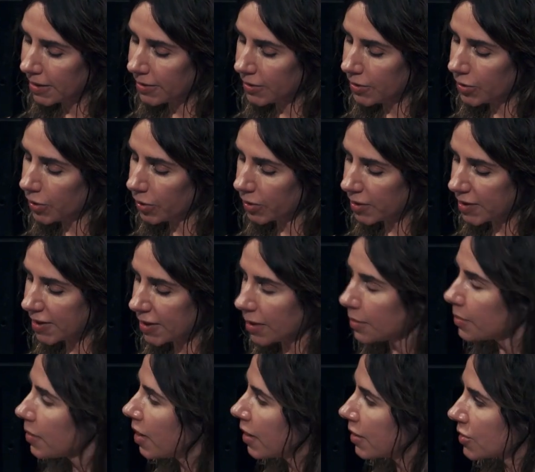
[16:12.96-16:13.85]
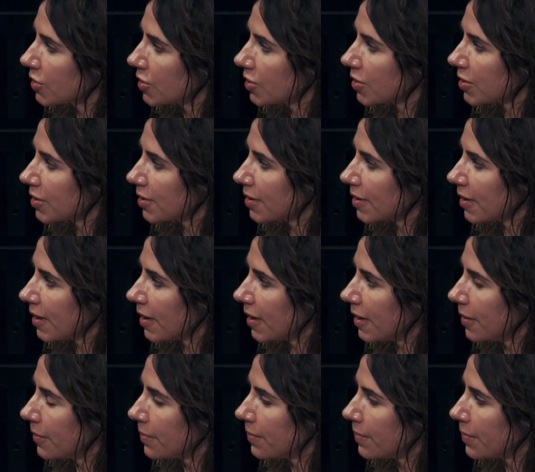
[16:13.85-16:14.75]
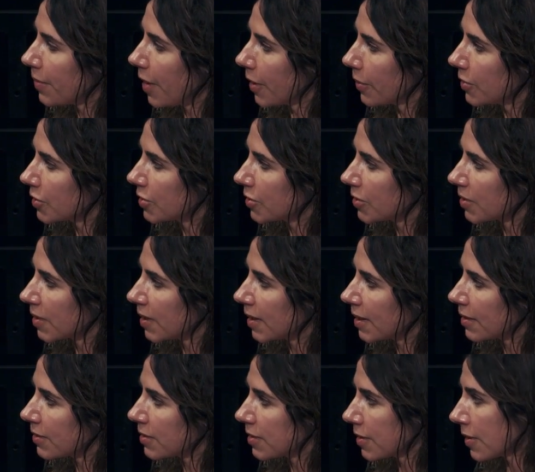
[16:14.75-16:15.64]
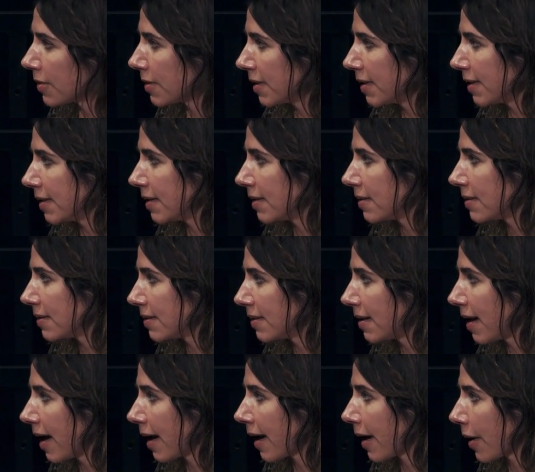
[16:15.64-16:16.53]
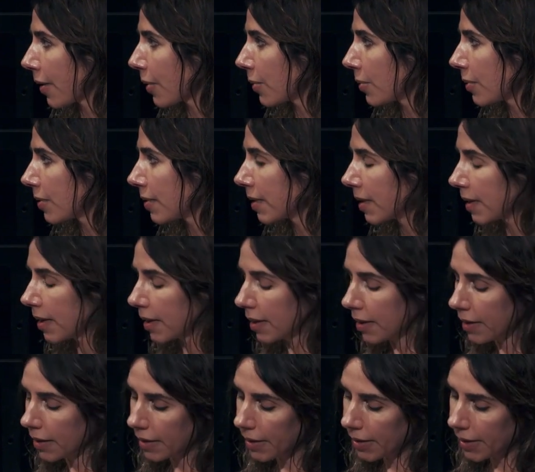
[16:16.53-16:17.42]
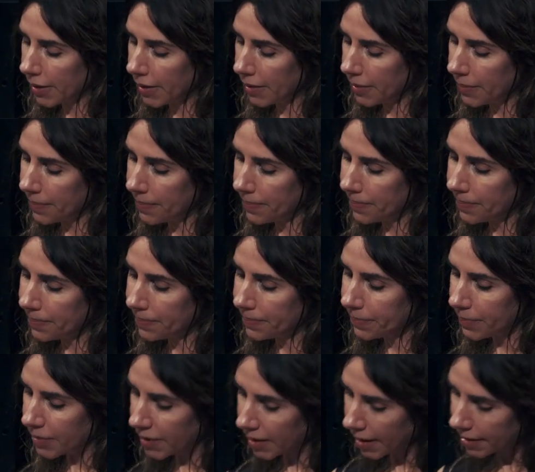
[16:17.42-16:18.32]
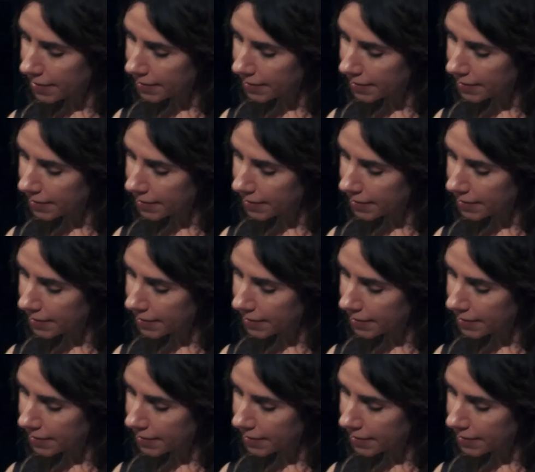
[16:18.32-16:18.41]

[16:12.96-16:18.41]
Not so much in poetry, certainly now, but I